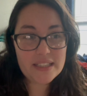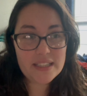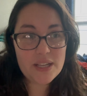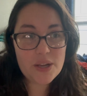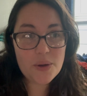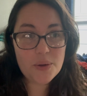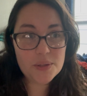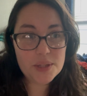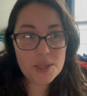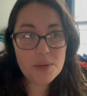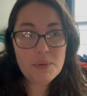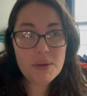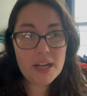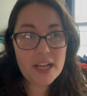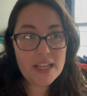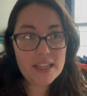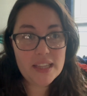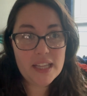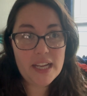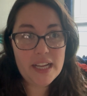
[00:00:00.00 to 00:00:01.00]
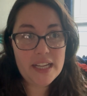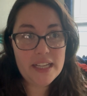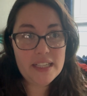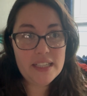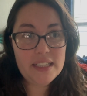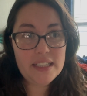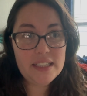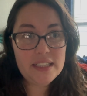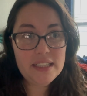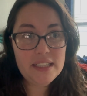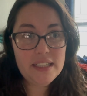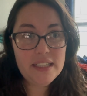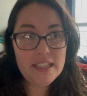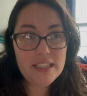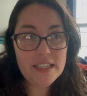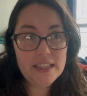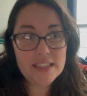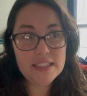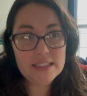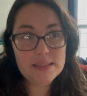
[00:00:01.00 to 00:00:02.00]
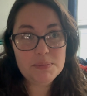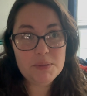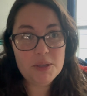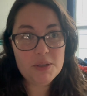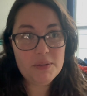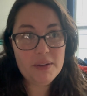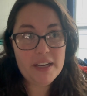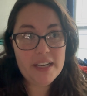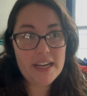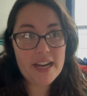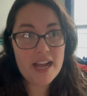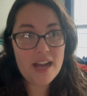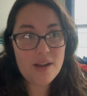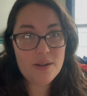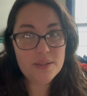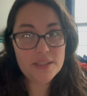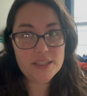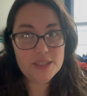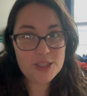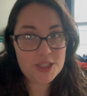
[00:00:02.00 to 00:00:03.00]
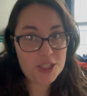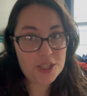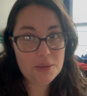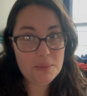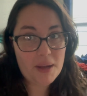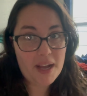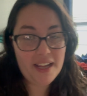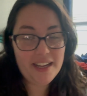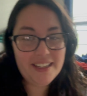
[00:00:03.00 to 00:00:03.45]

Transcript: the only one I like in this book right now is Jeremiah.